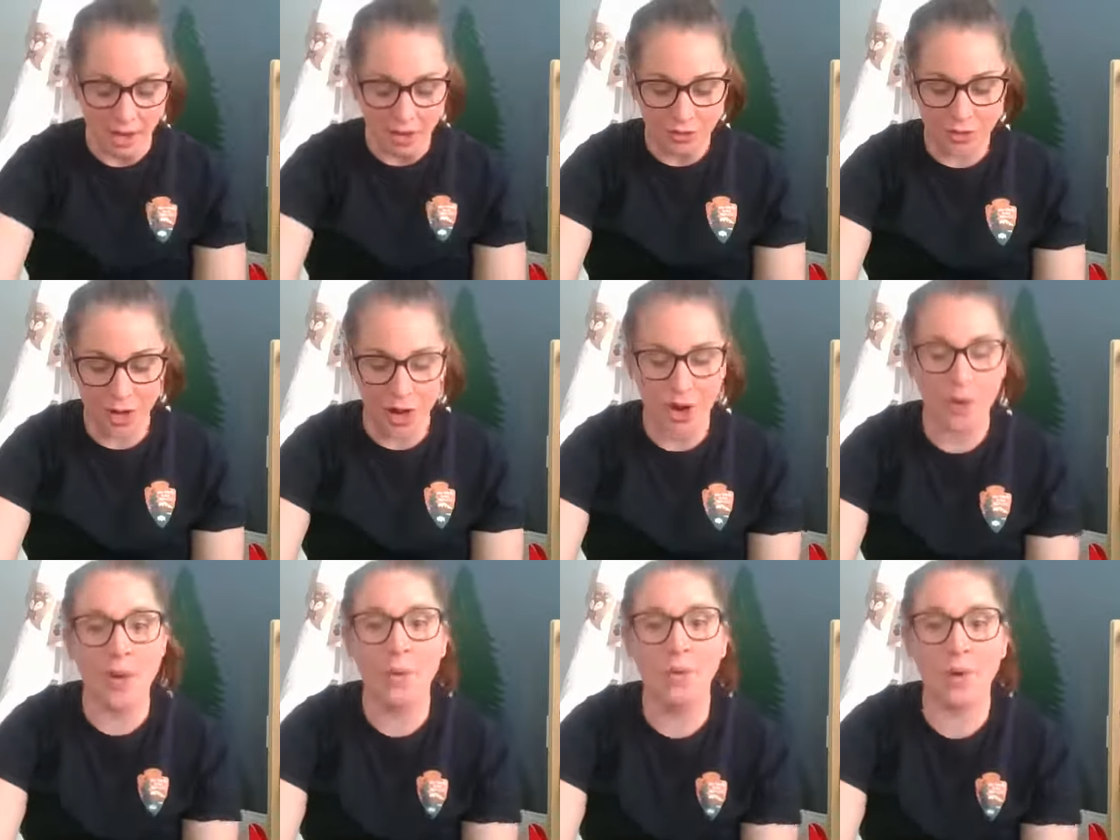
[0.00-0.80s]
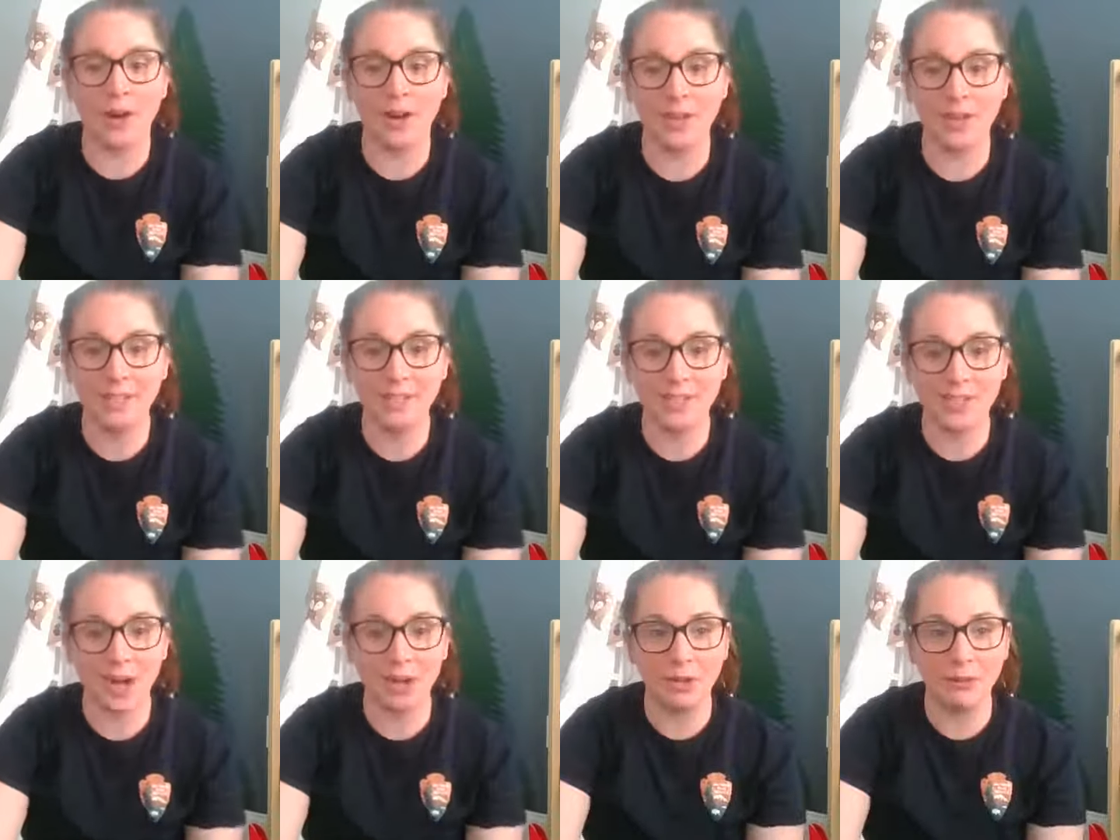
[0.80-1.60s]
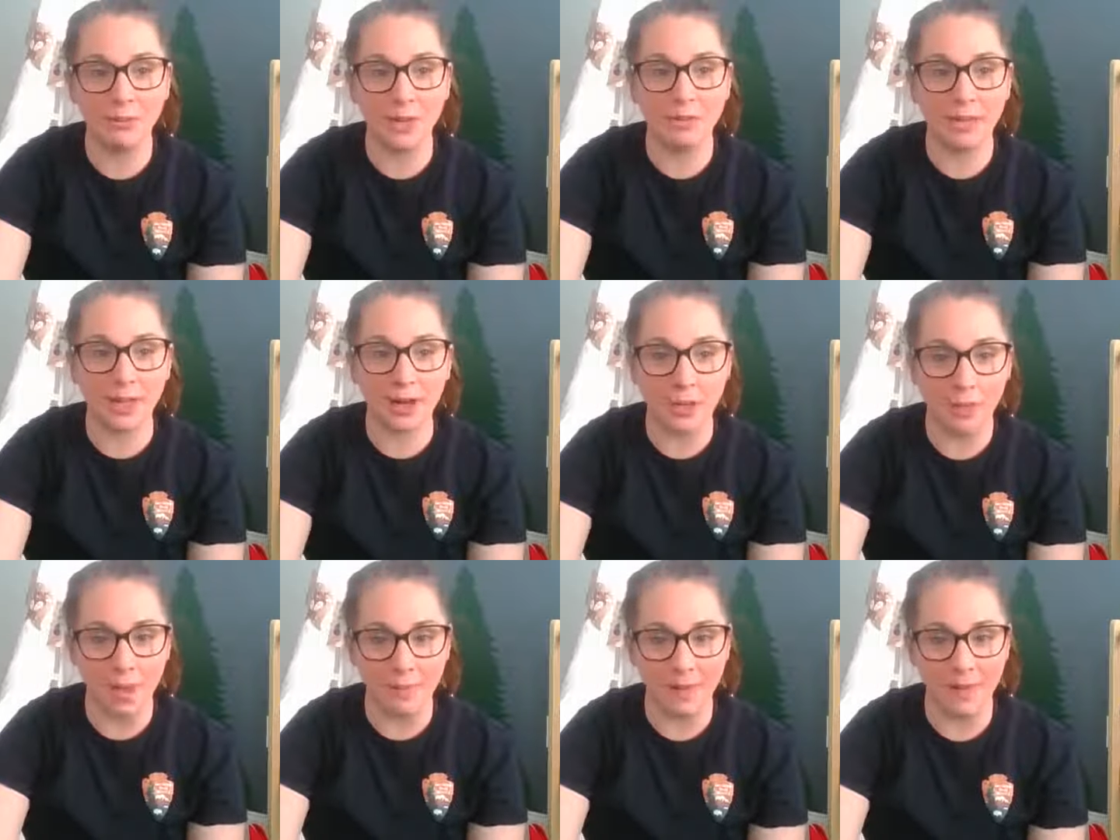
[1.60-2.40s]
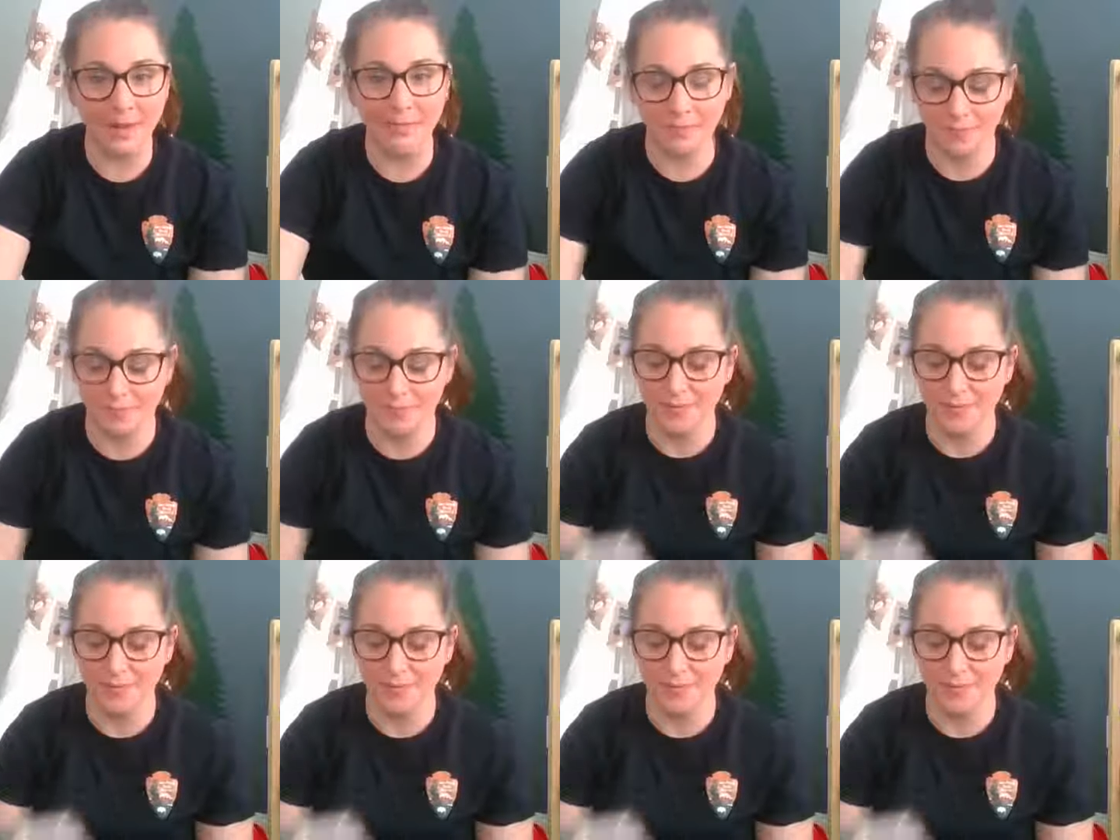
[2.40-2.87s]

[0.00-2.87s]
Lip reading: So we're going to get started with Little Women.